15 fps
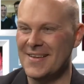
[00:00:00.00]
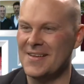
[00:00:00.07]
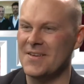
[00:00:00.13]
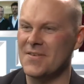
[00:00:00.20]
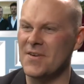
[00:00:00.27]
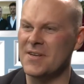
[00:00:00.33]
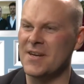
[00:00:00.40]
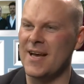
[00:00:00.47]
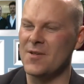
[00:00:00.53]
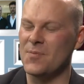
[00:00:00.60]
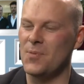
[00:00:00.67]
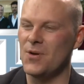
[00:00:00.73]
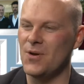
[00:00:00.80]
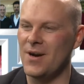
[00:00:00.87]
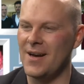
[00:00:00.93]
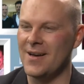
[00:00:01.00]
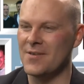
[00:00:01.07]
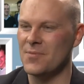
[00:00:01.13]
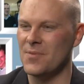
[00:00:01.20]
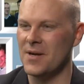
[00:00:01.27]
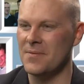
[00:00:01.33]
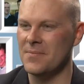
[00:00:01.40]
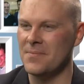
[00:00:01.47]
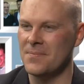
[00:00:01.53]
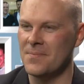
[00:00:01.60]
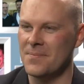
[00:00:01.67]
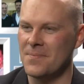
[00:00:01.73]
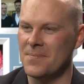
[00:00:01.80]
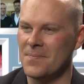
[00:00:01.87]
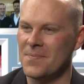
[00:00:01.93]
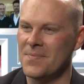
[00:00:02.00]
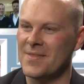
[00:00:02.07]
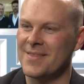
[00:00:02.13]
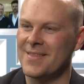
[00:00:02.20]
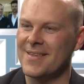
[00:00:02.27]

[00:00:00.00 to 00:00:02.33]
You've got nice blue eyes, man. Thanks, guy.